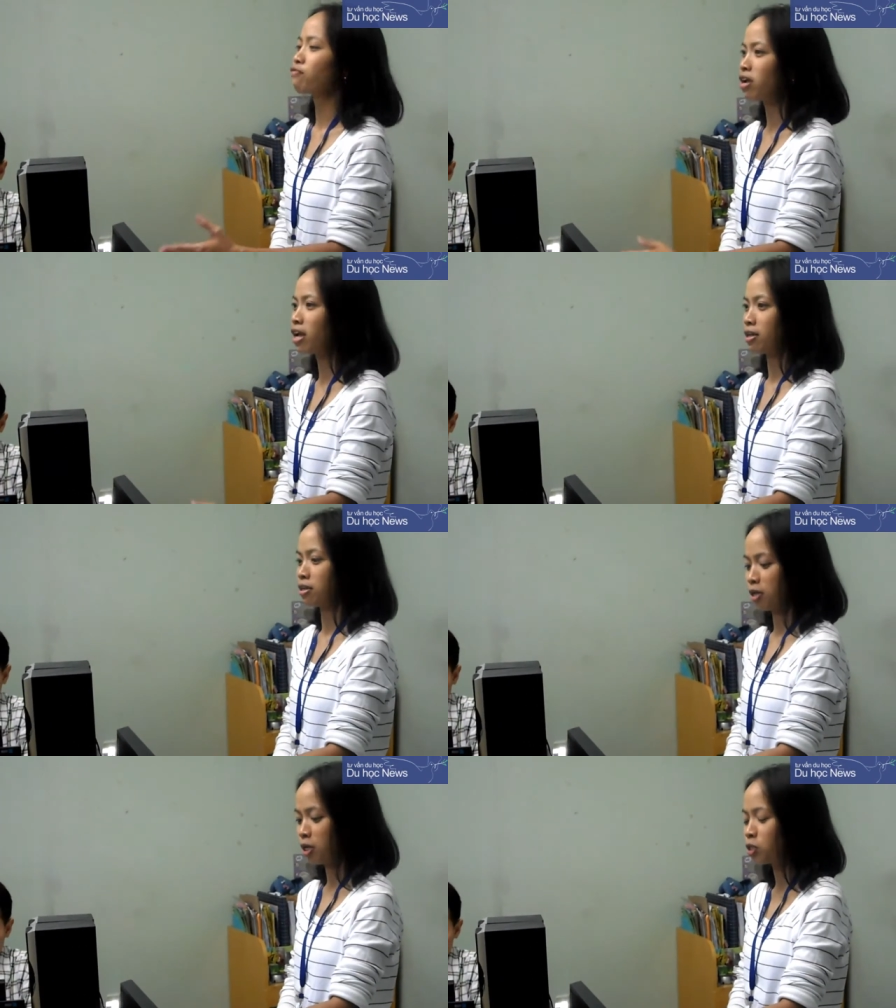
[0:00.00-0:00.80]
friend.
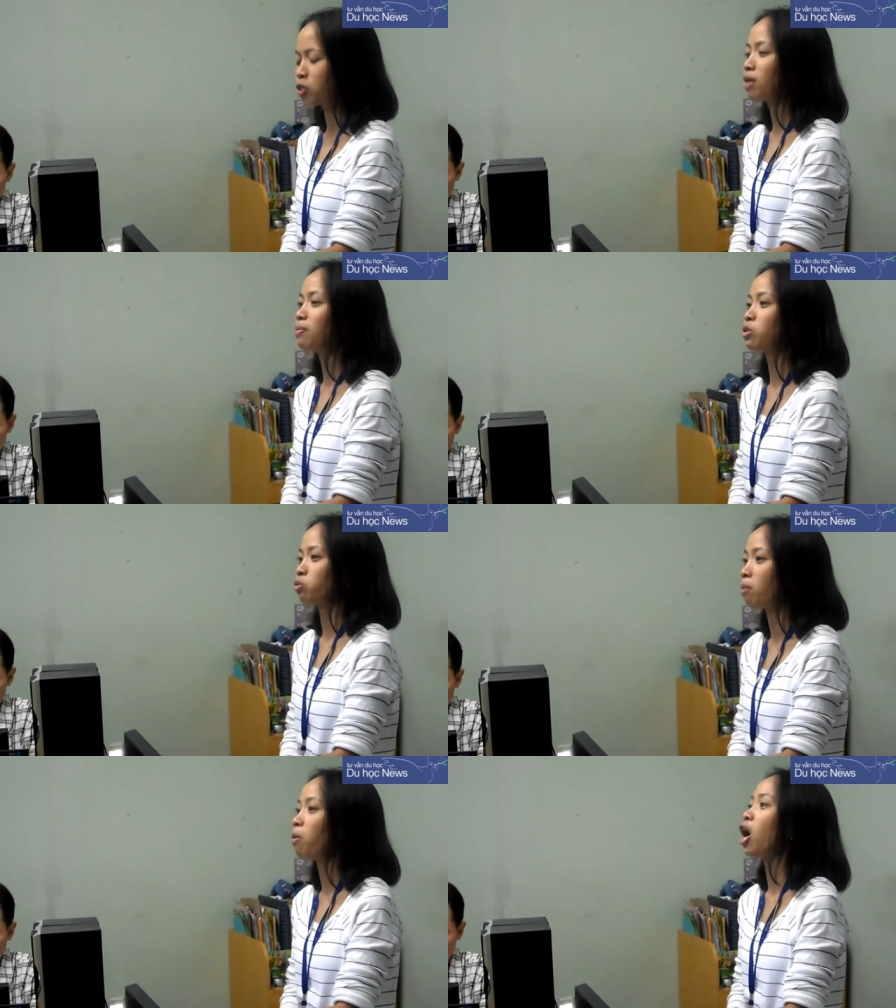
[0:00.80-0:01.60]
His name is
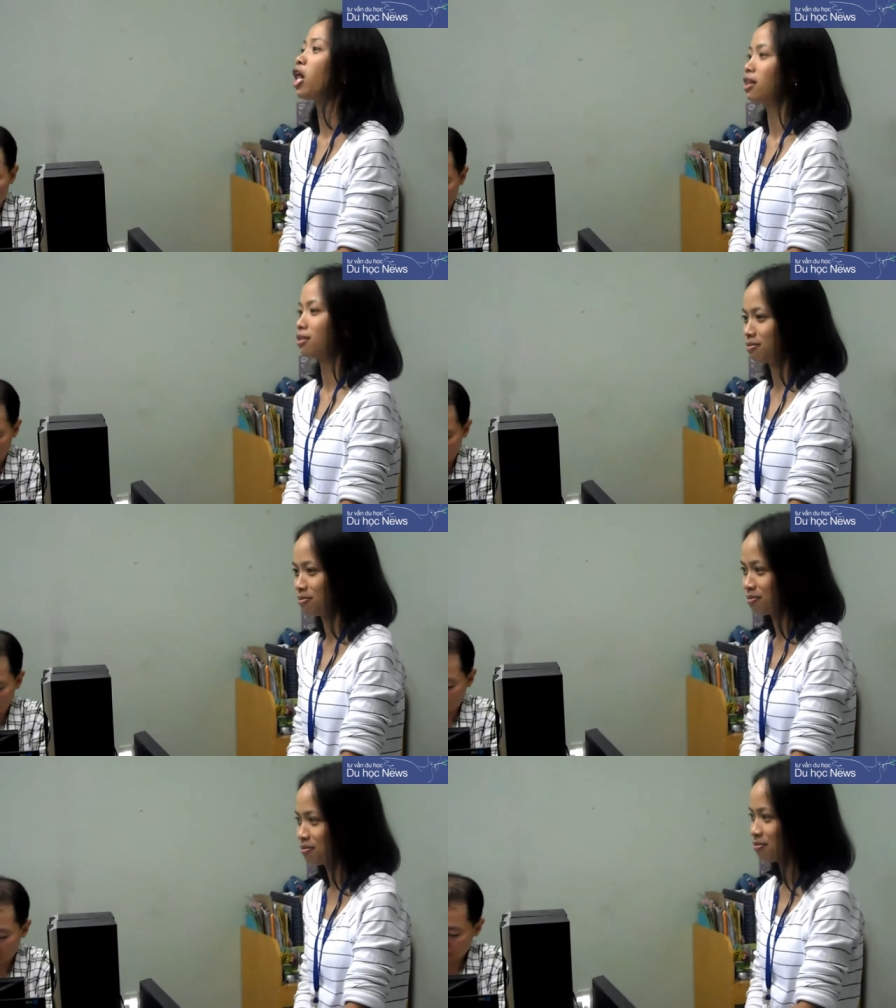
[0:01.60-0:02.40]
Ramal.
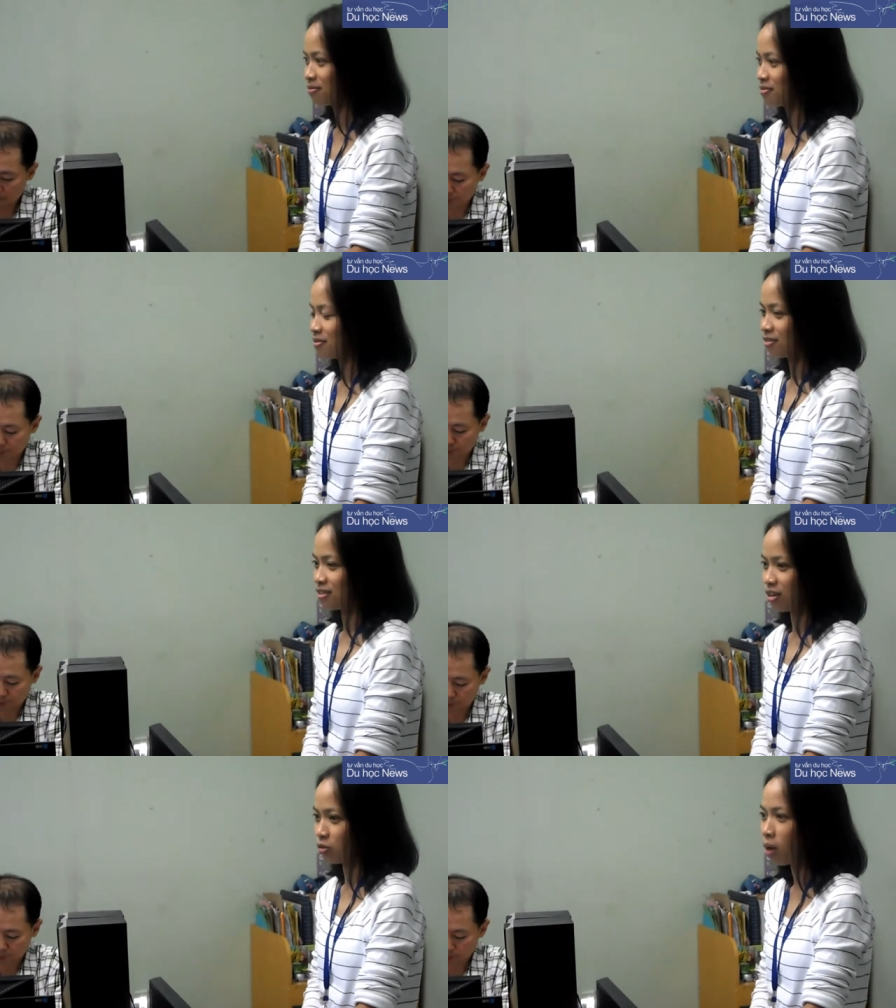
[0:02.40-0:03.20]

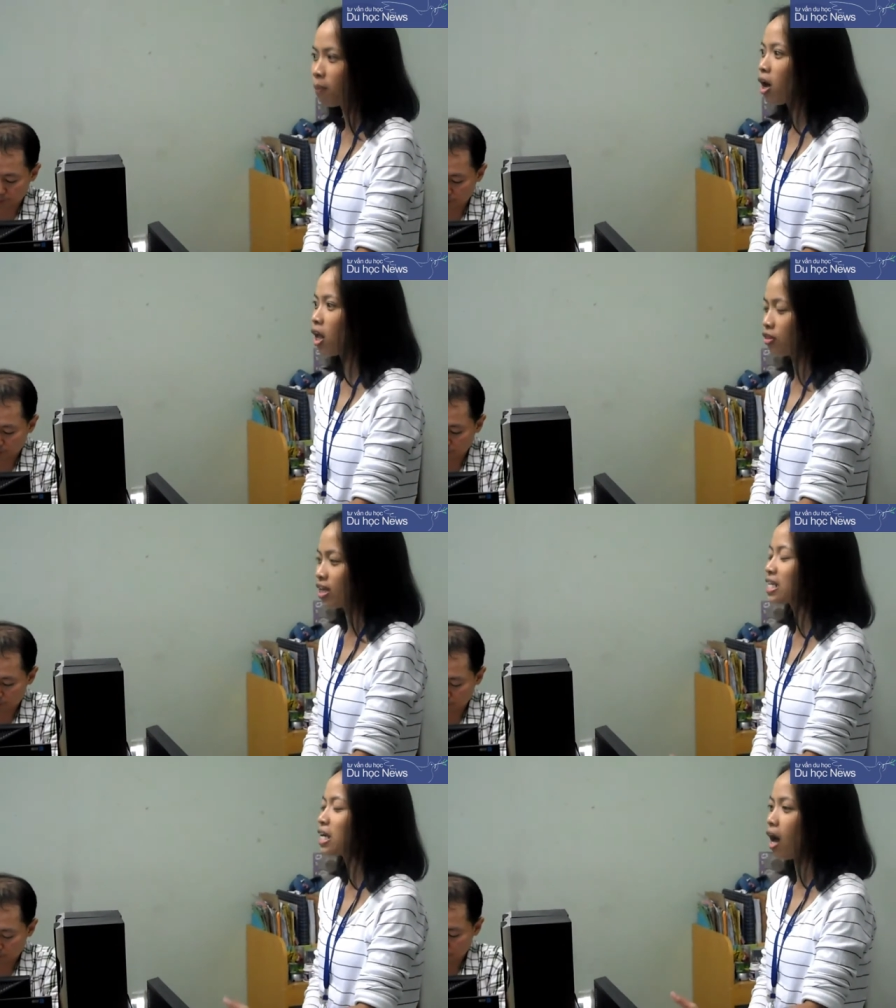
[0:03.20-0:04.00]
Ramal,
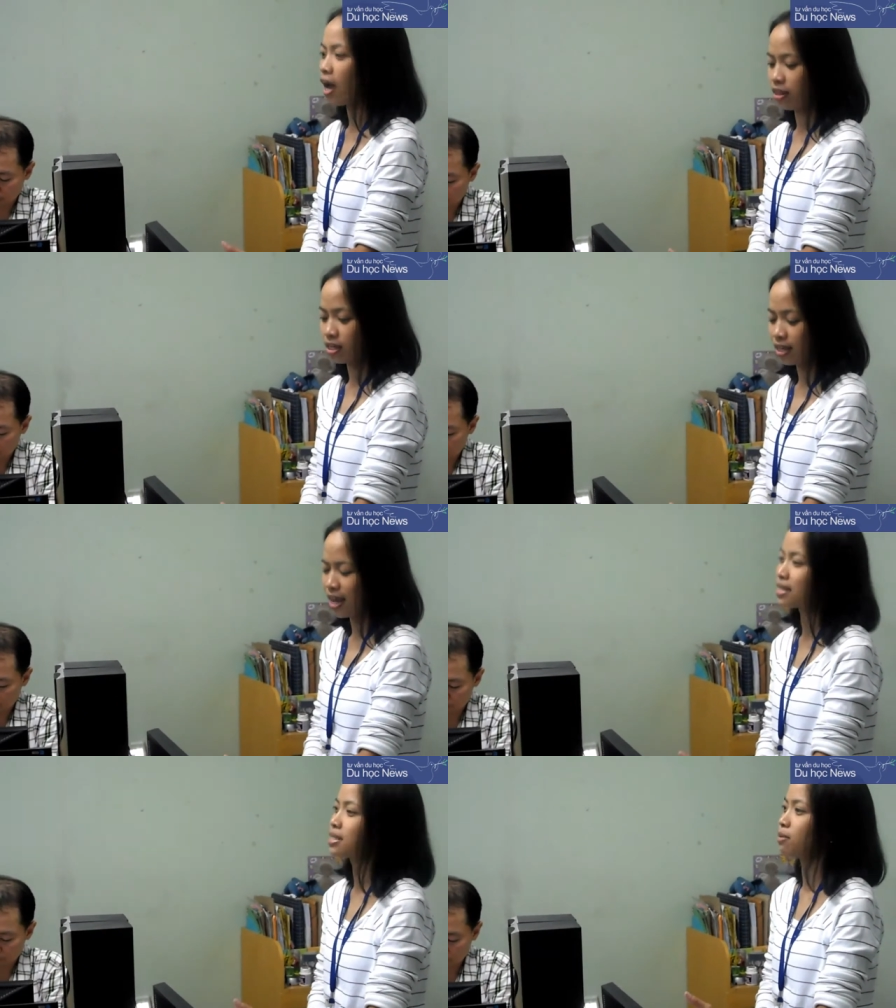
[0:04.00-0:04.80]
that guy, that
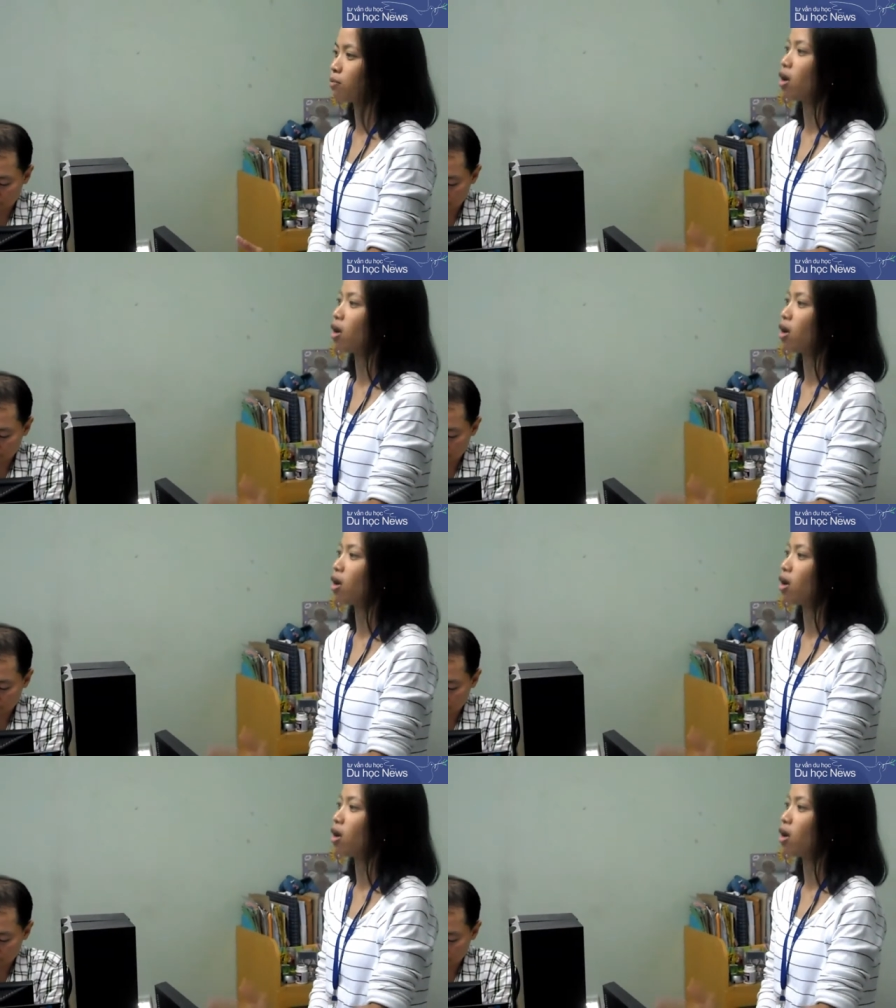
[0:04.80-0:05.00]
handsome